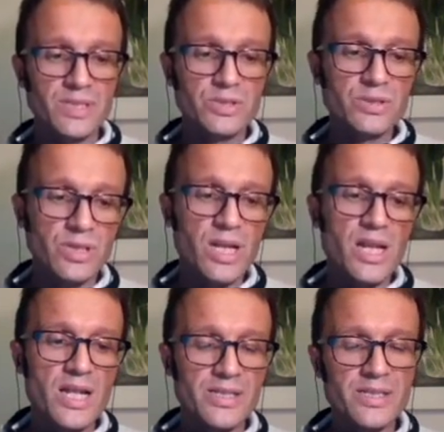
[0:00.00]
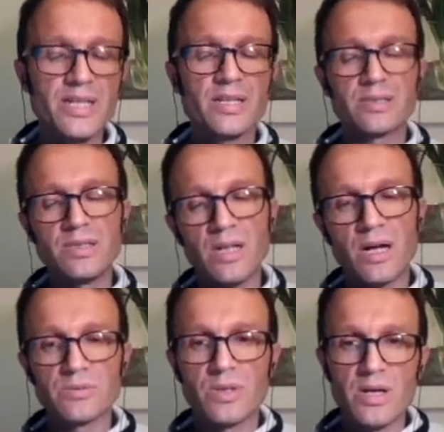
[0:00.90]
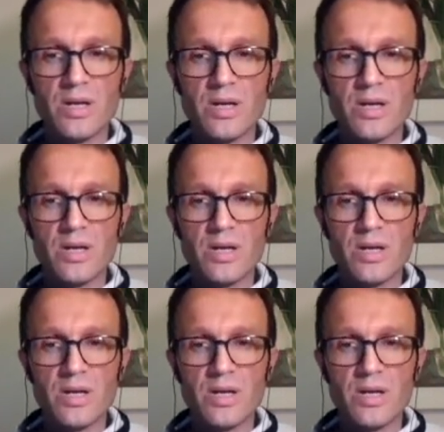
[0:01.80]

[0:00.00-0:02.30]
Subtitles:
They are still outliers,